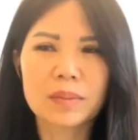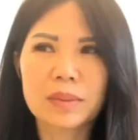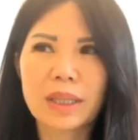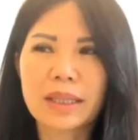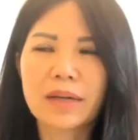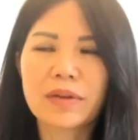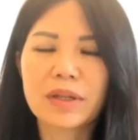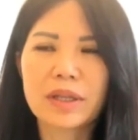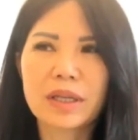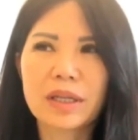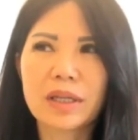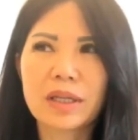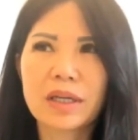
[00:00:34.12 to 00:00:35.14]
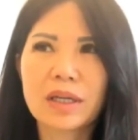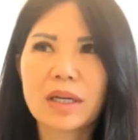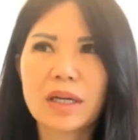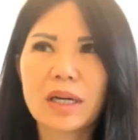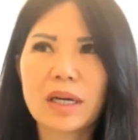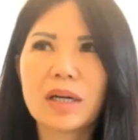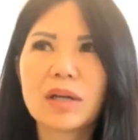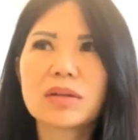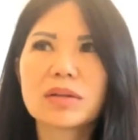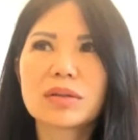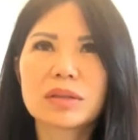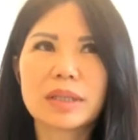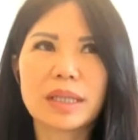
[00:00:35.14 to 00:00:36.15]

Like everything else